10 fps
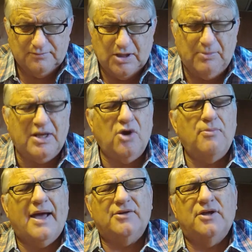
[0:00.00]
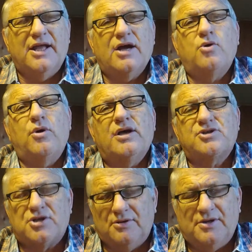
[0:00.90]
Let me go back to that
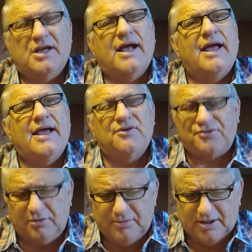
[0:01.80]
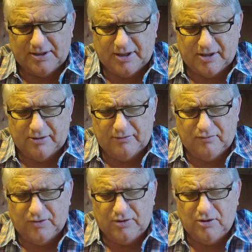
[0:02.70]
question that I asked a minute ago.
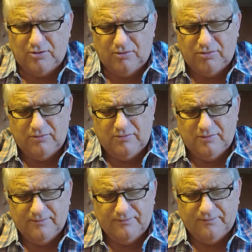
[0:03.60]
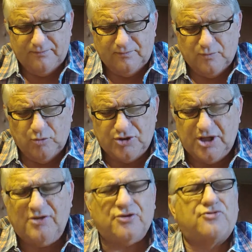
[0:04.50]
Will you, will
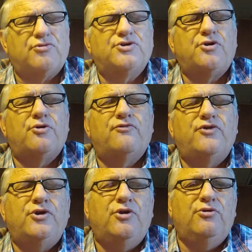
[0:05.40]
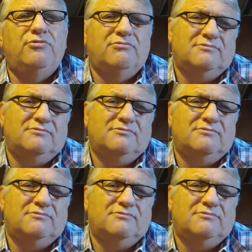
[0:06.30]
Jesus return for you?